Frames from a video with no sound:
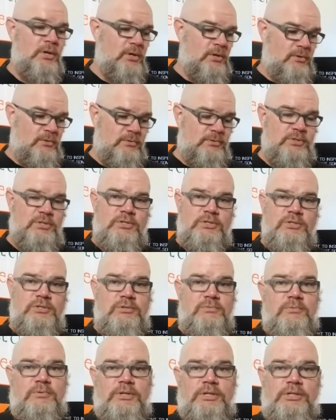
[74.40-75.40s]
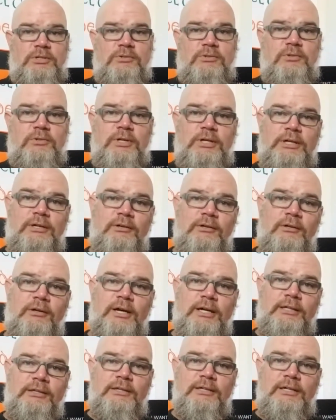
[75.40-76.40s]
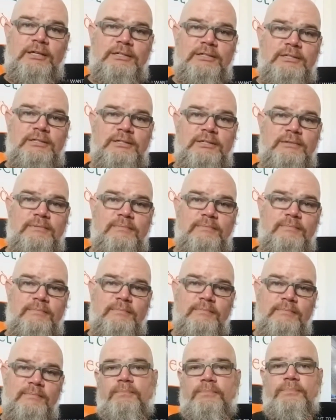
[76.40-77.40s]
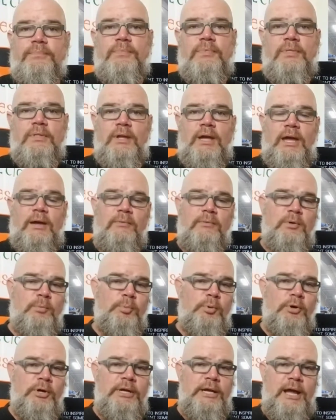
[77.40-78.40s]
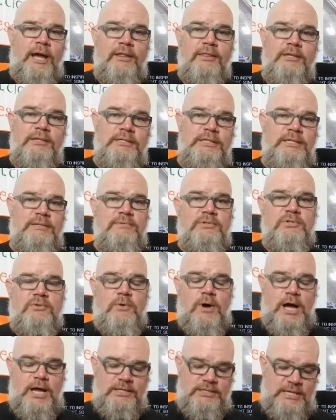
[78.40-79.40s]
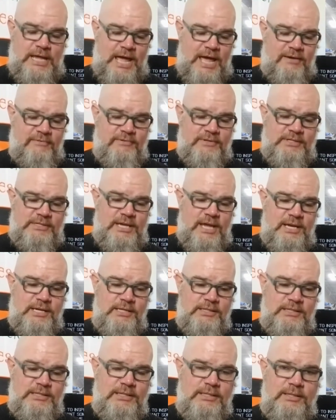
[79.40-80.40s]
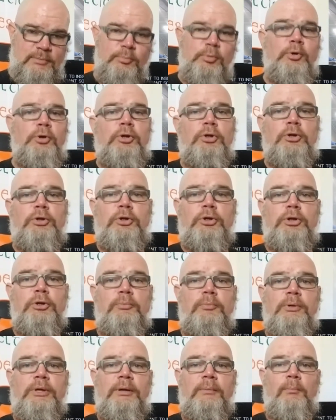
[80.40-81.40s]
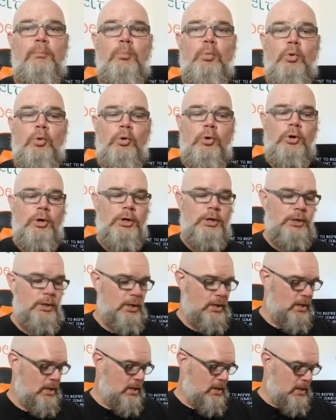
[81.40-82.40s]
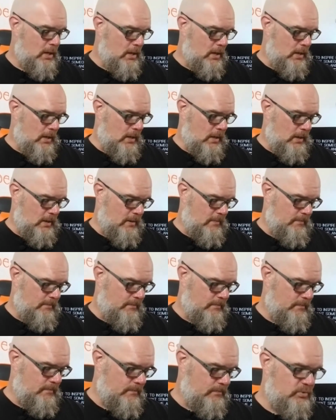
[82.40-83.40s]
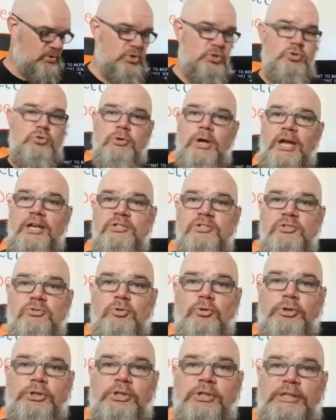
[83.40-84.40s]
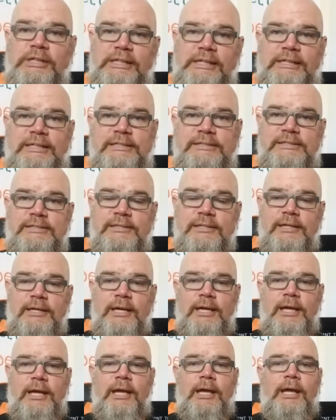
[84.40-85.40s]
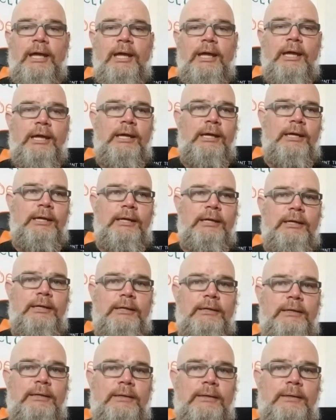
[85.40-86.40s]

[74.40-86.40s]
which is where you do it like this. I will point out the deep squats have a tendency to put a little bit more stress on your knees, and